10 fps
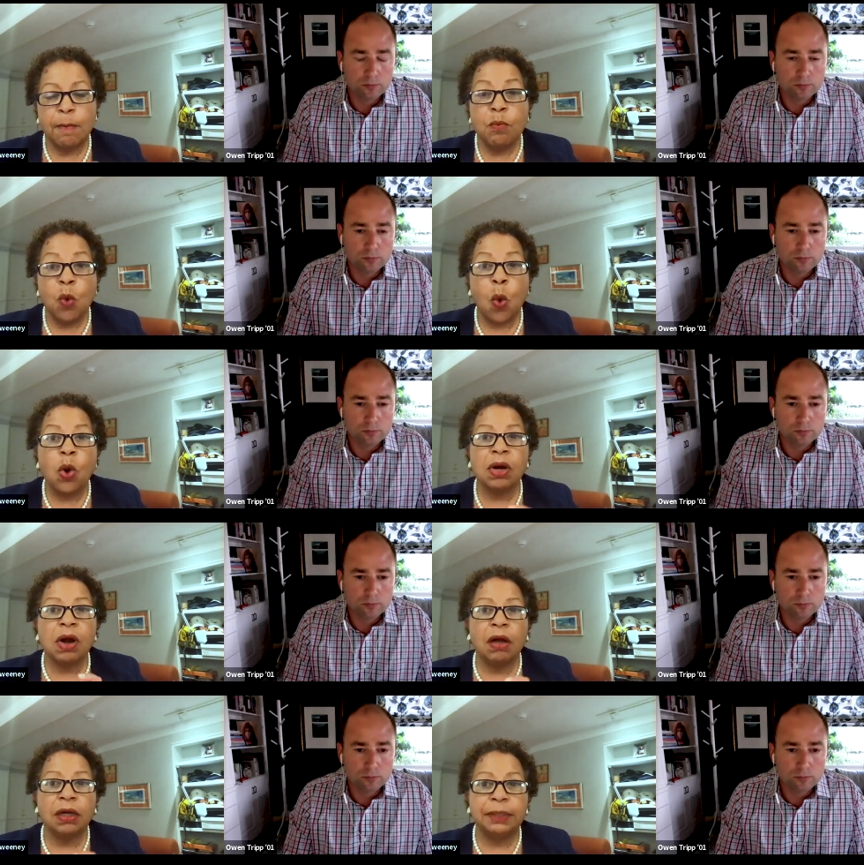
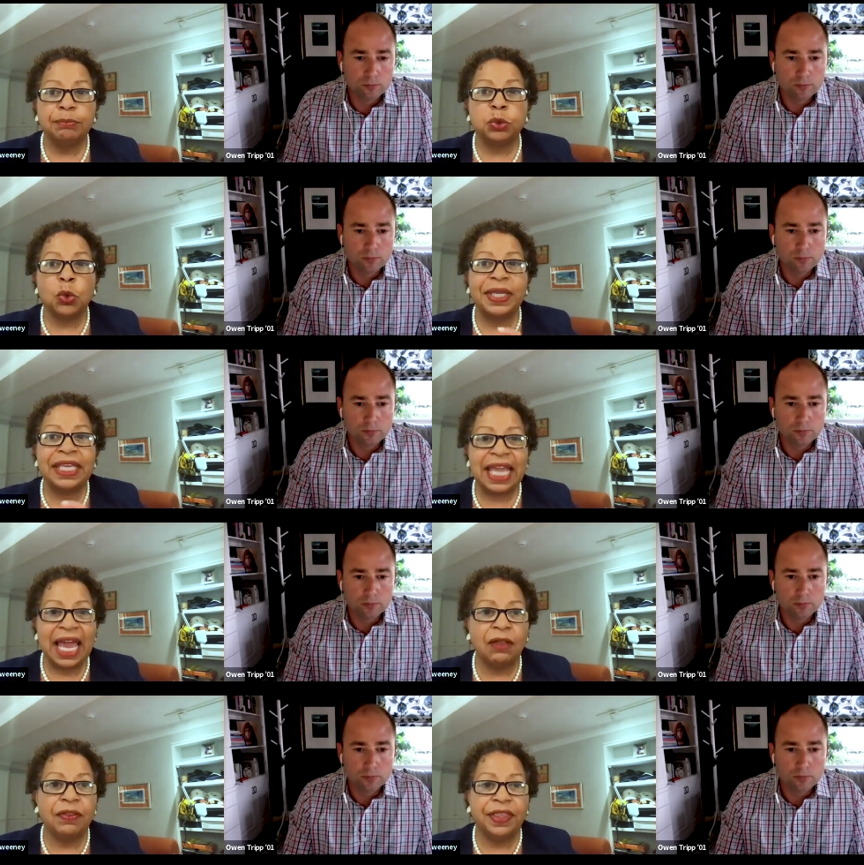Speaker 1: more on employee
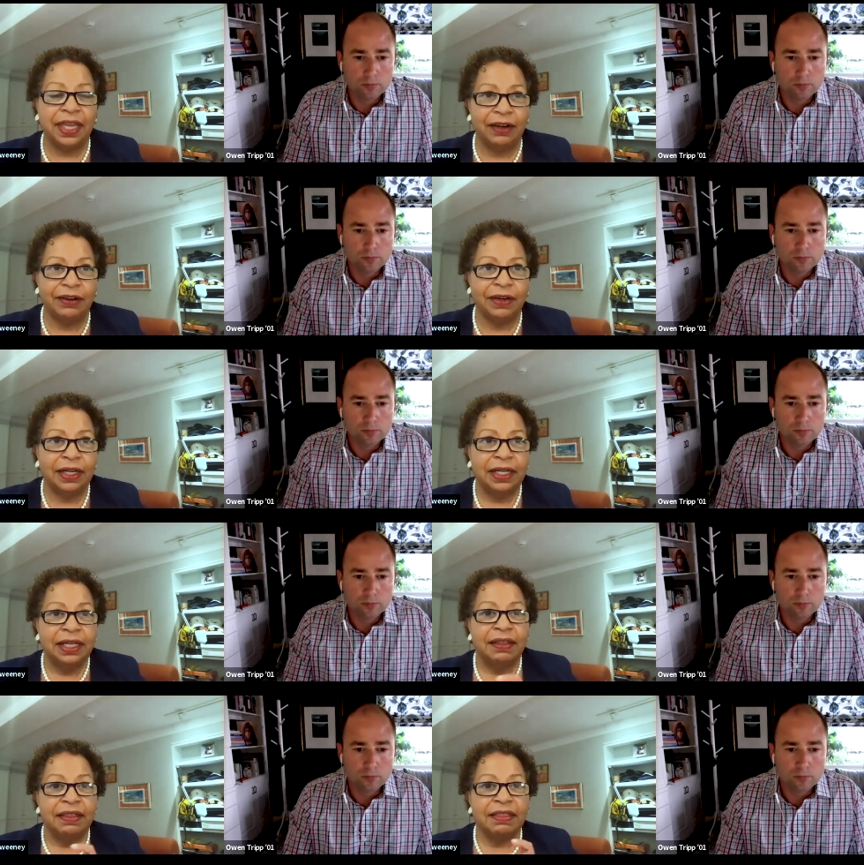healthcare
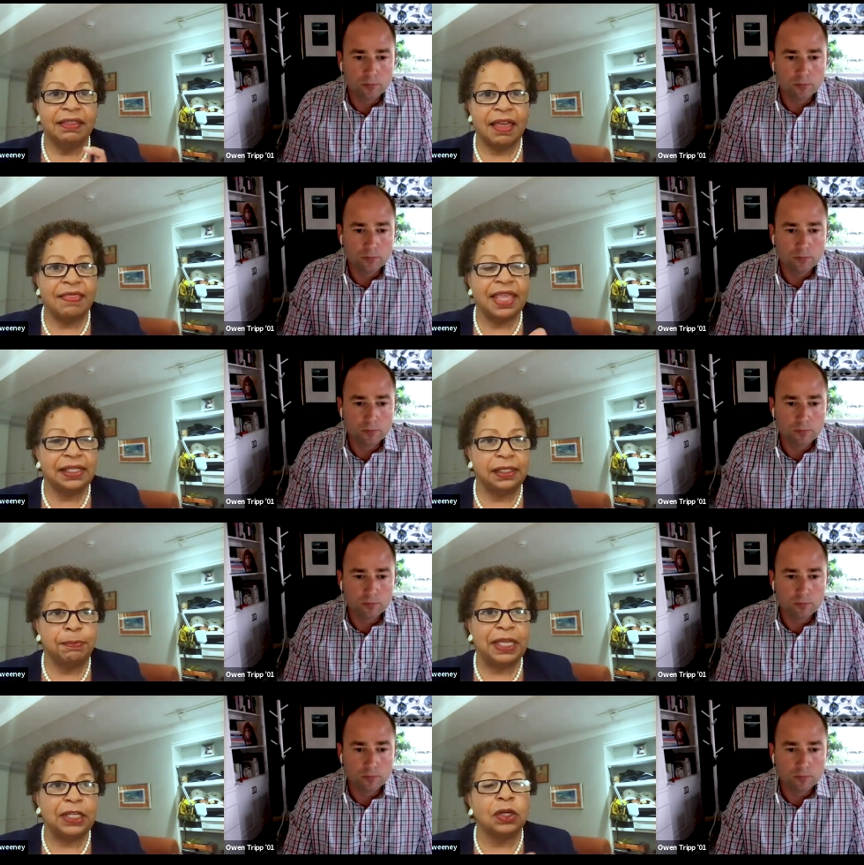than they
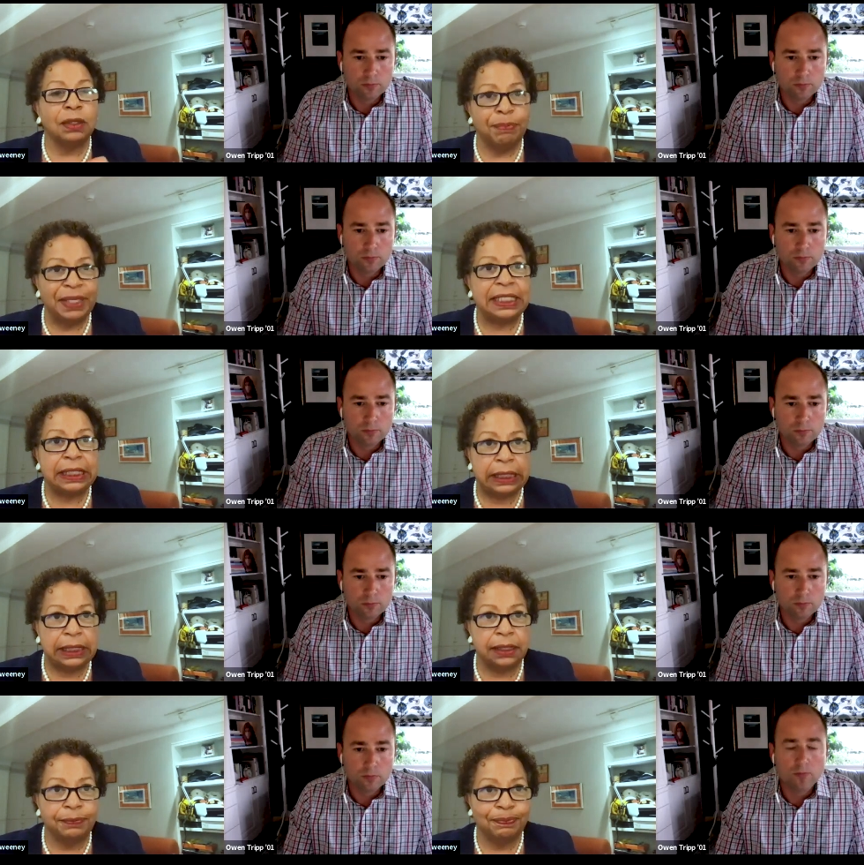spend on
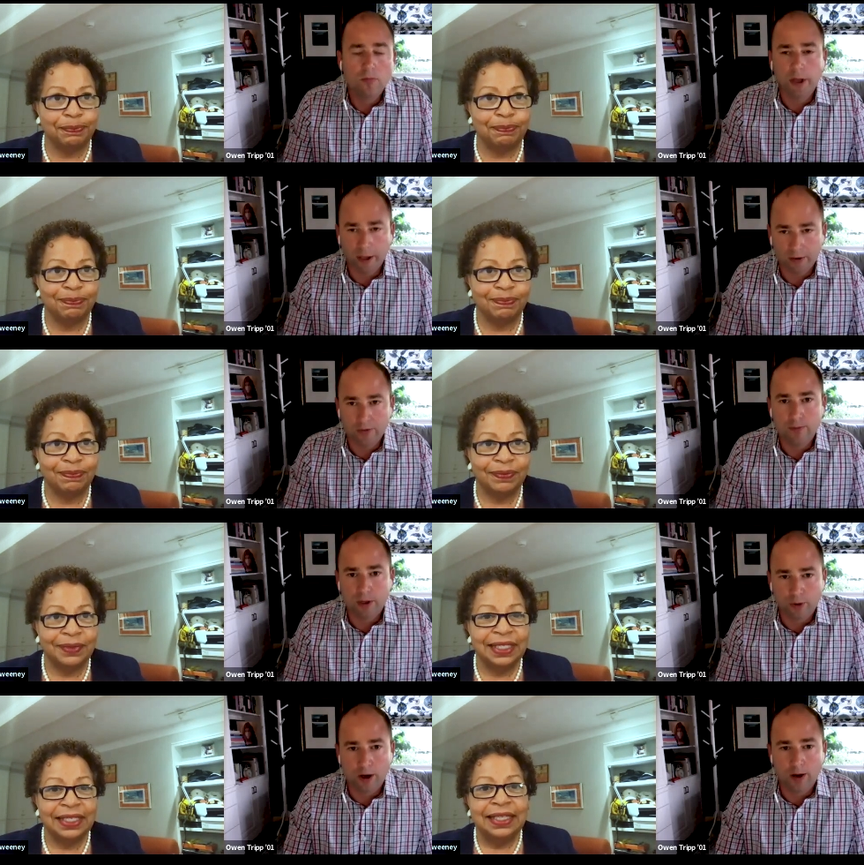beans.
Speaker 2: Yes,
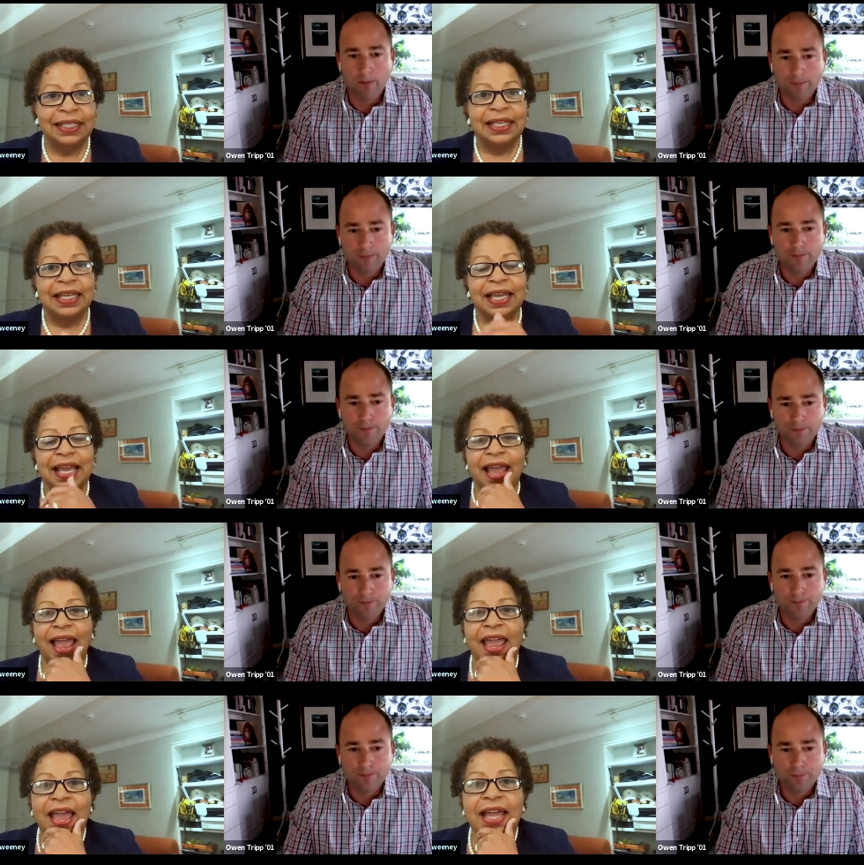that's right.
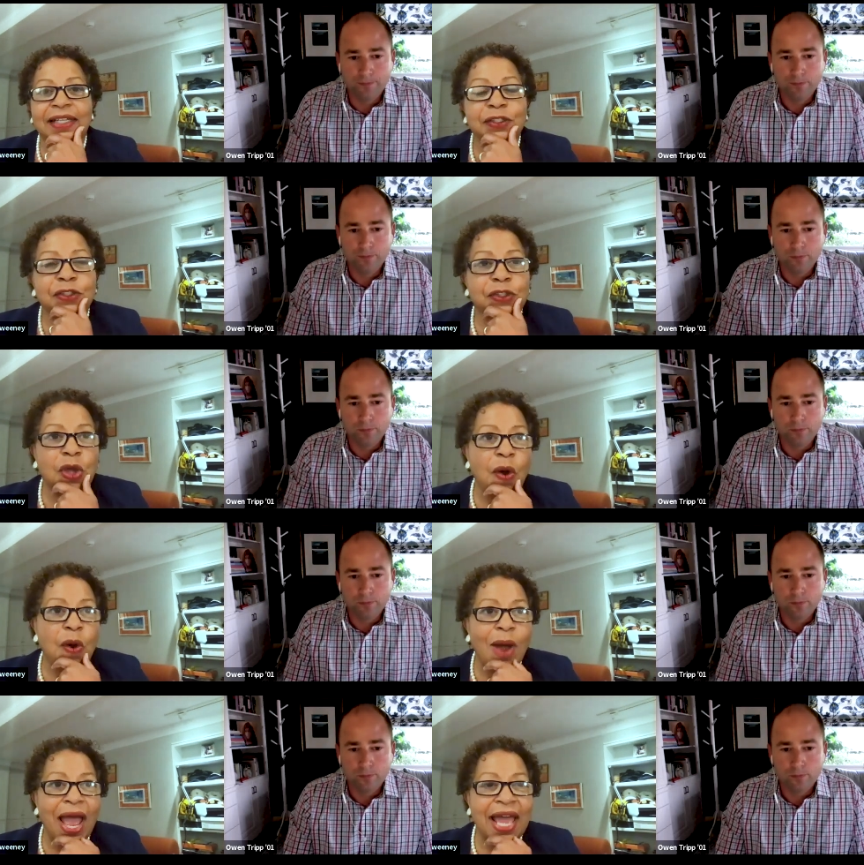
Speaker 1: And
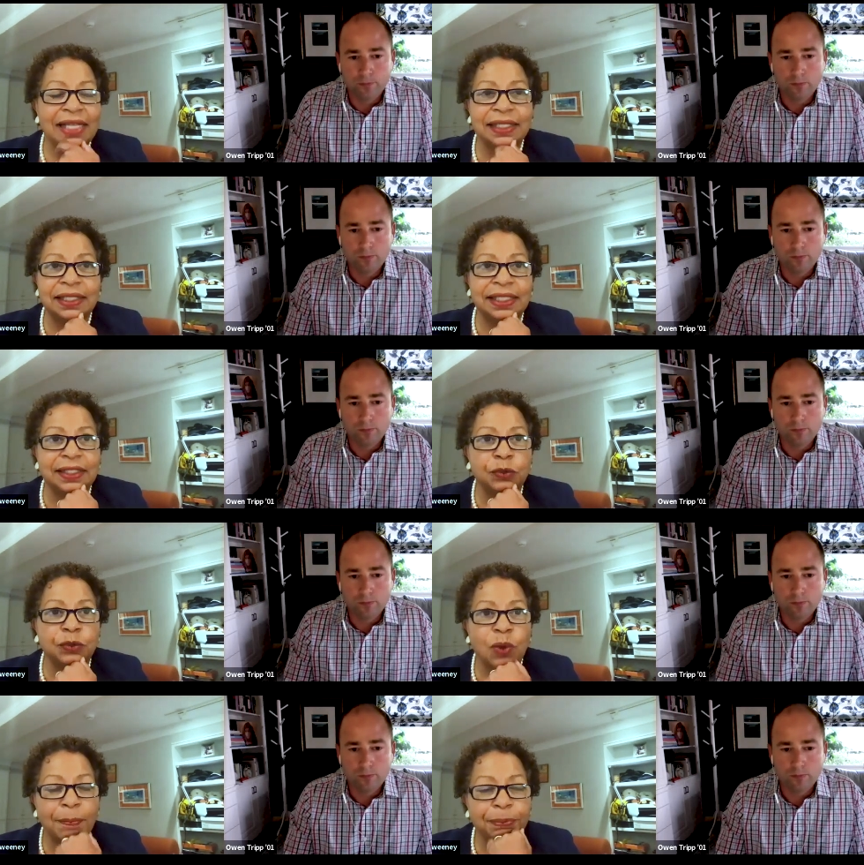so as a
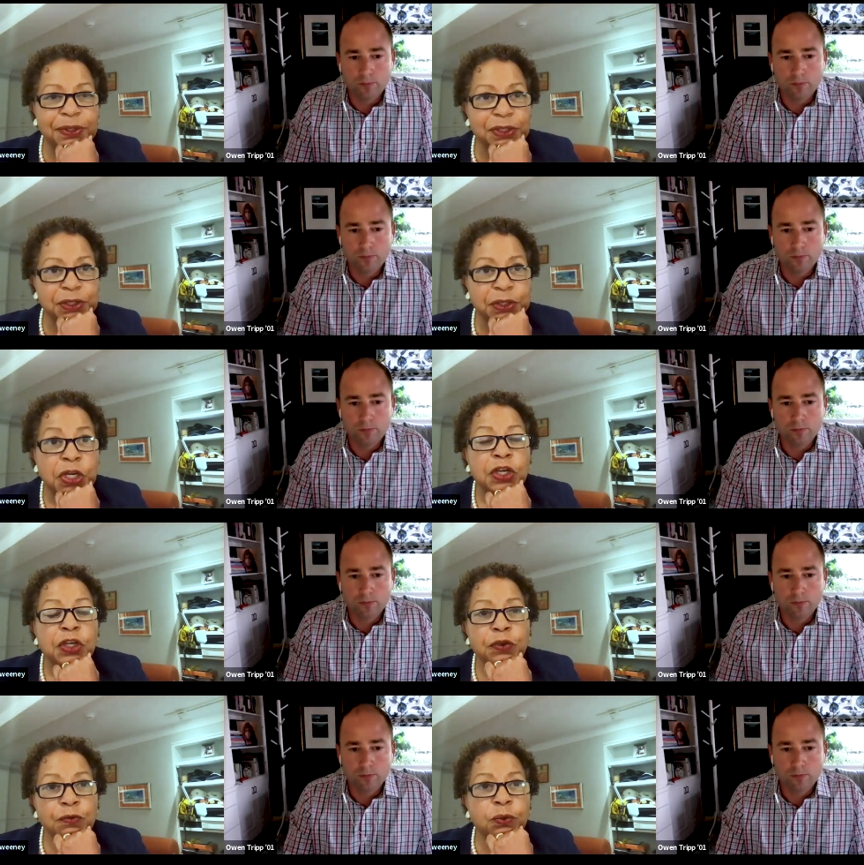disruptor,
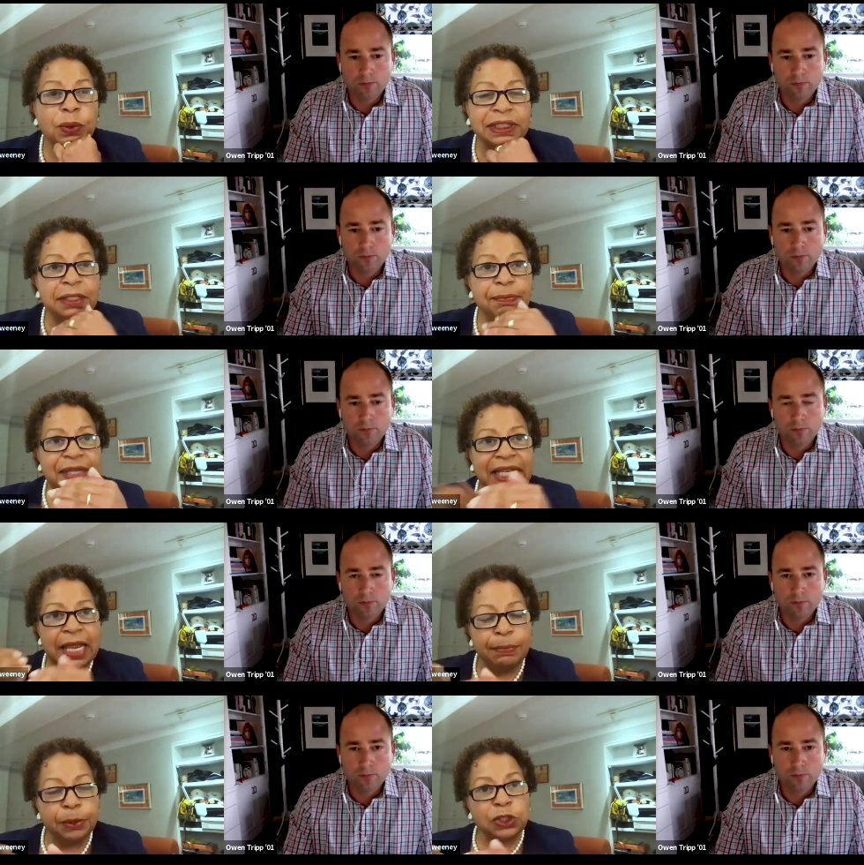you've really been
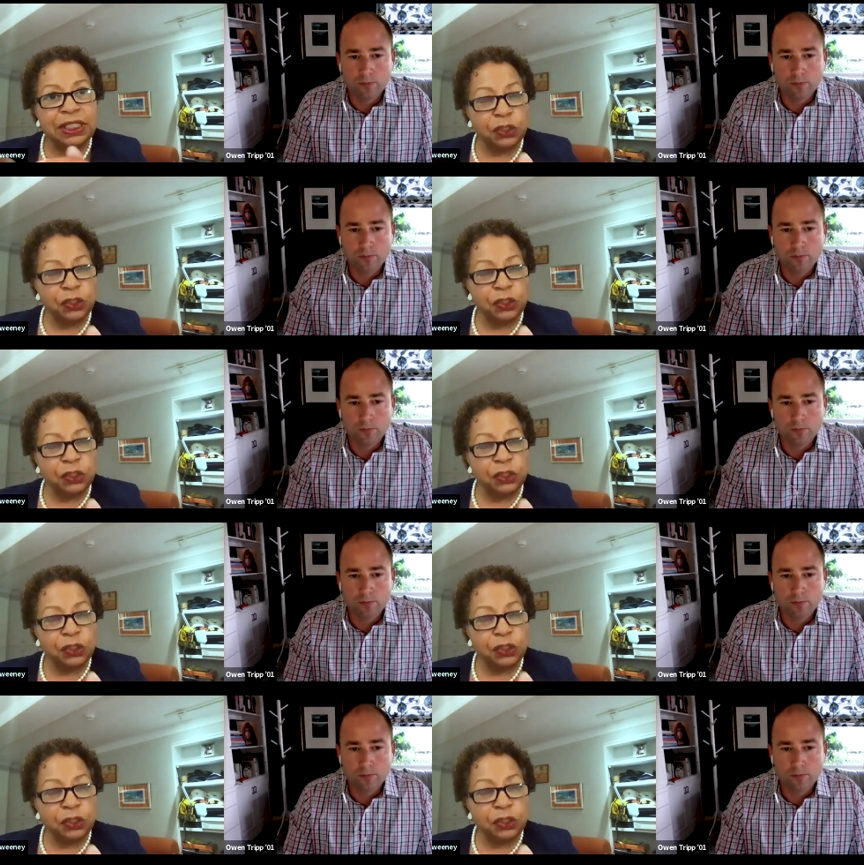able to